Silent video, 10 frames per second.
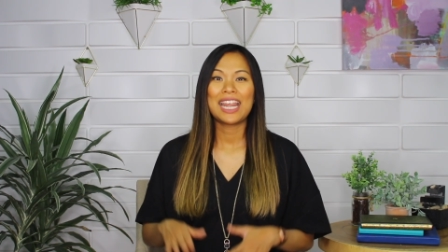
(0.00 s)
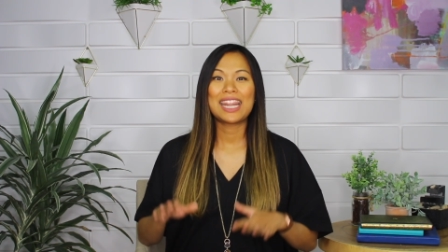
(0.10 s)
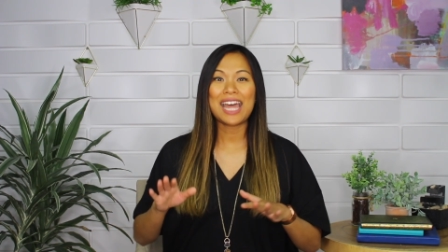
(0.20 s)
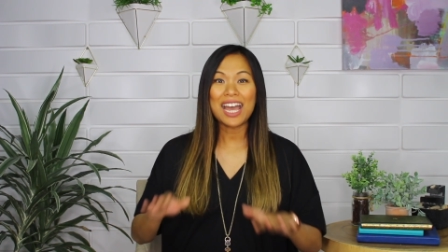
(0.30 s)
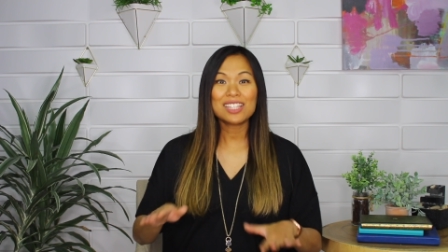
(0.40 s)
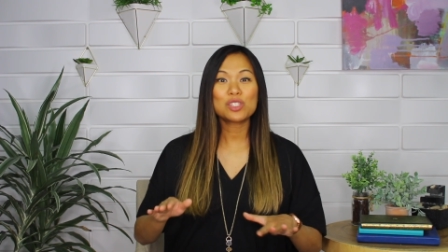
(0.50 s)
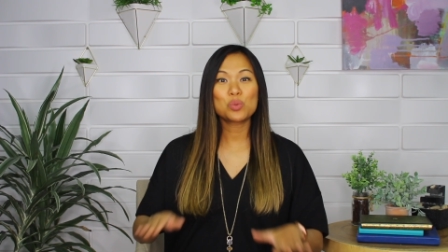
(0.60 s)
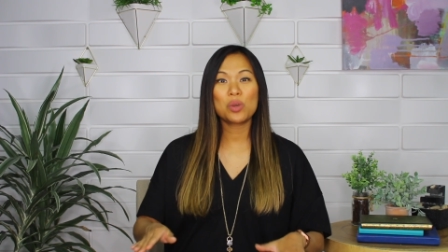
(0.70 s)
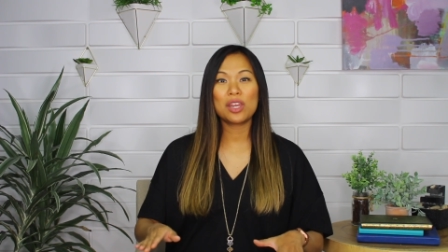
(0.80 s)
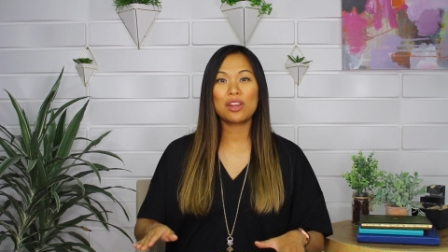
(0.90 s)

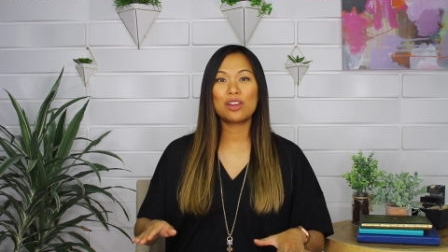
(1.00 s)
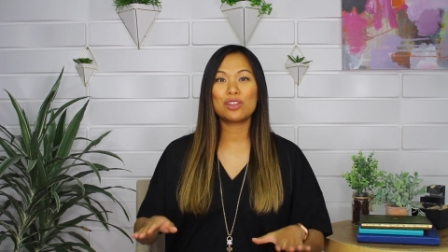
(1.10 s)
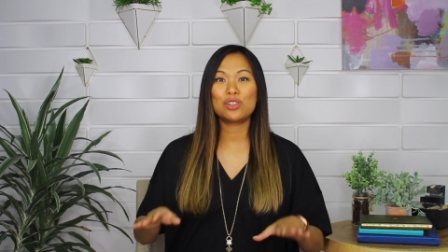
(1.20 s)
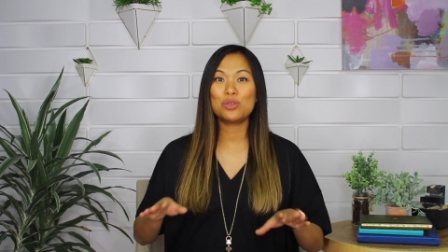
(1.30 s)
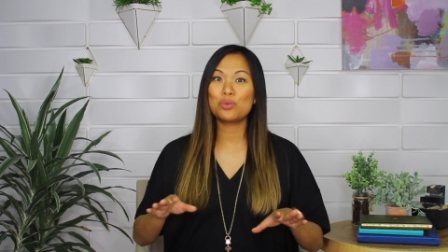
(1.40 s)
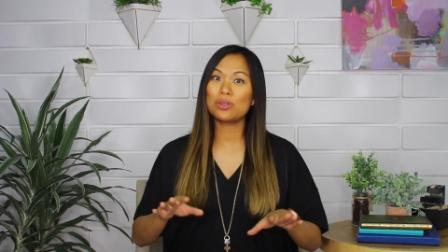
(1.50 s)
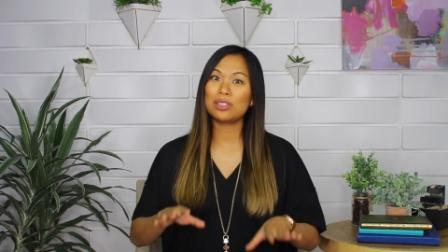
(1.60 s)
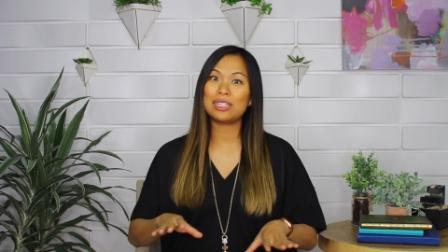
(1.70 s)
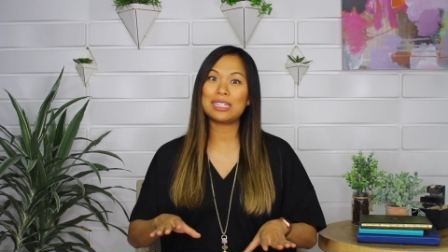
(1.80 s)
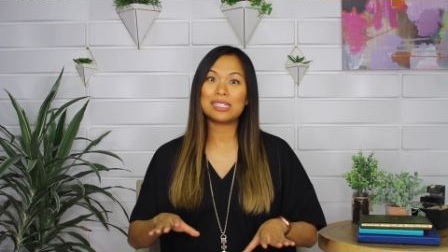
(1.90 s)
That's where you
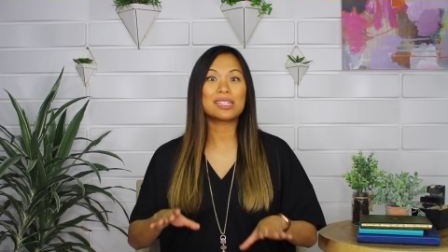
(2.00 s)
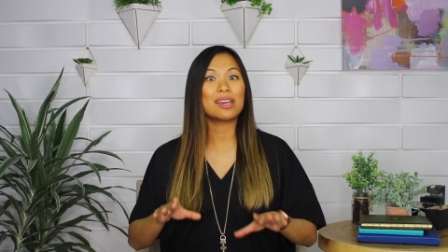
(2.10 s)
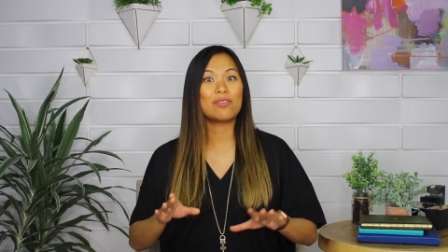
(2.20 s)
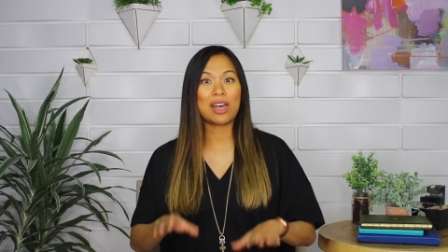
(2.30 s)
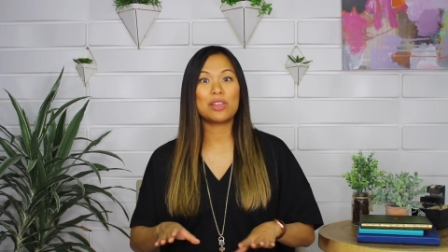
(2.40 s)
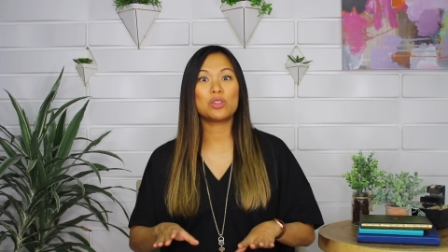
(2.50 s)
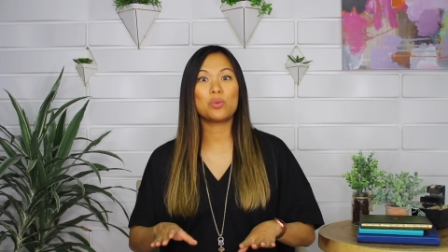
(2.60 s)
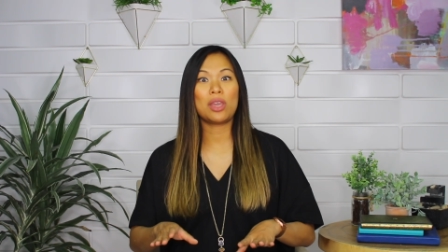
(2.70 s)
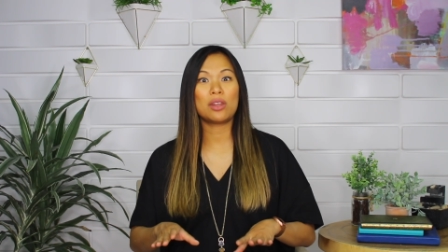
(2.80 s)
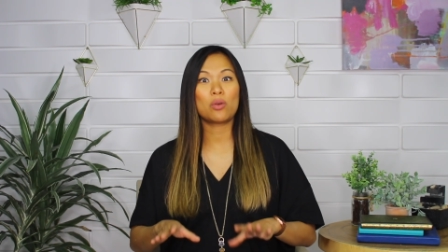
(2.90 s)
really need to
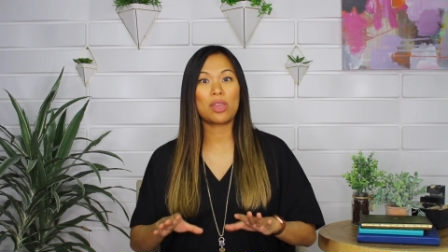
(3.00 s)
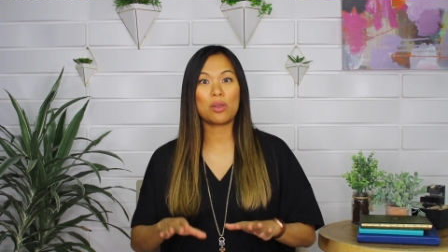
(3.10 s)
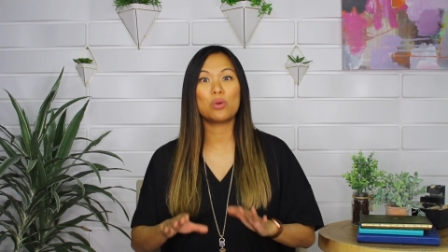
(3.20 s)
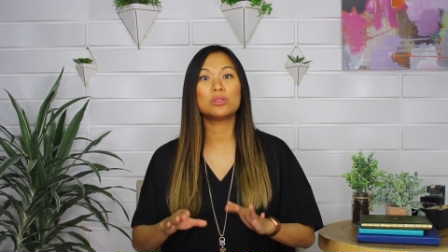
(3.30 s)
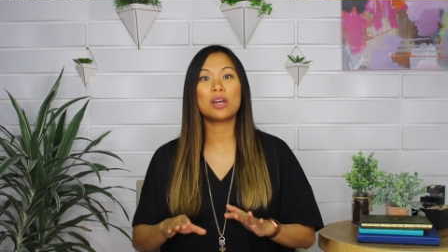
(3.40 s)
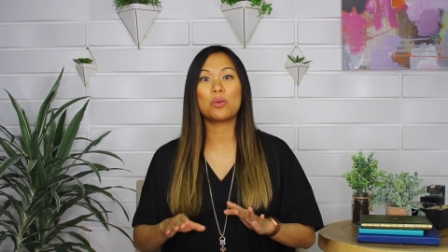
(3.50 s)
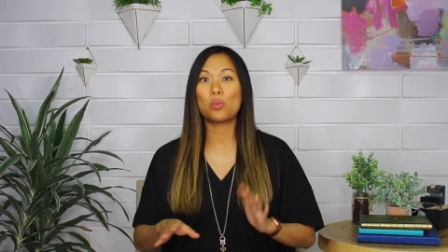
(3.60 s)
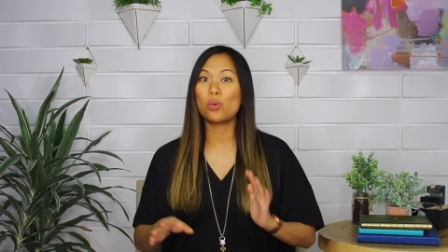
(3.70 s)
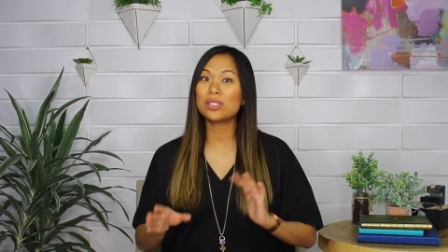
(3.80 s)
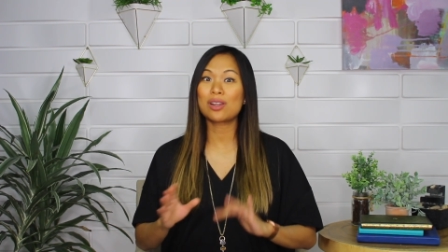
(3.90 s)
evaluate, okay, hold
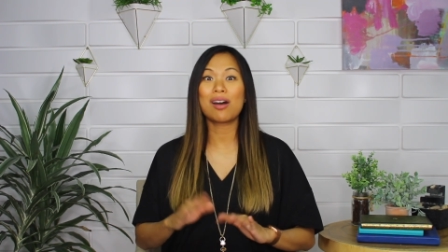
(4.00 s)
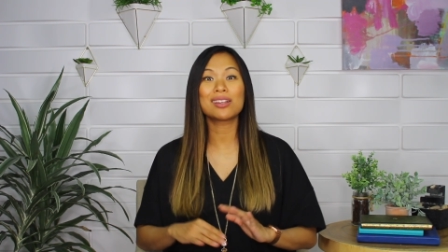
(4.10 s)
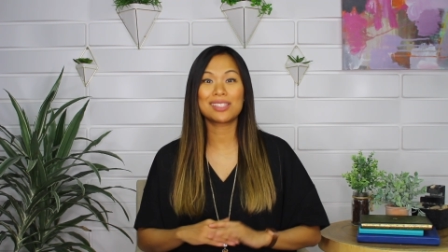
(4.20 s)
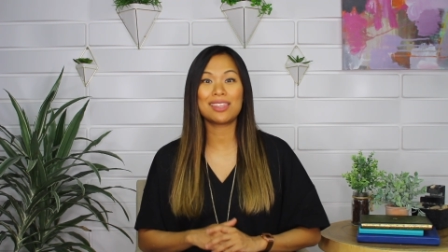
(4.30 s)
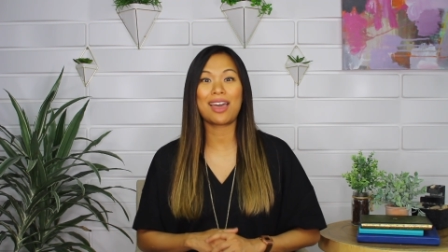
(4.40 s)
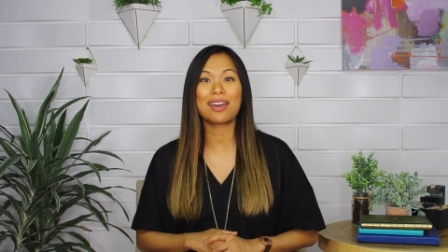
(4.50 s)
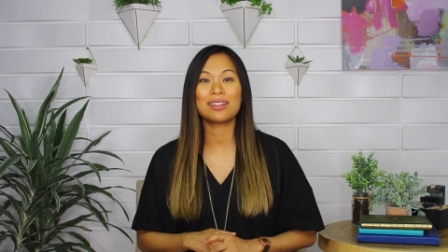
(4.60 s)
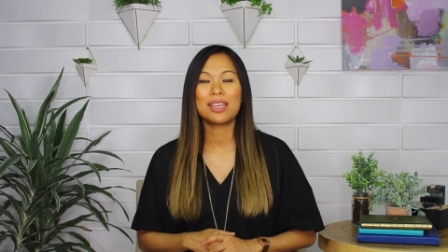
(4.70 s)
on, what's causing that?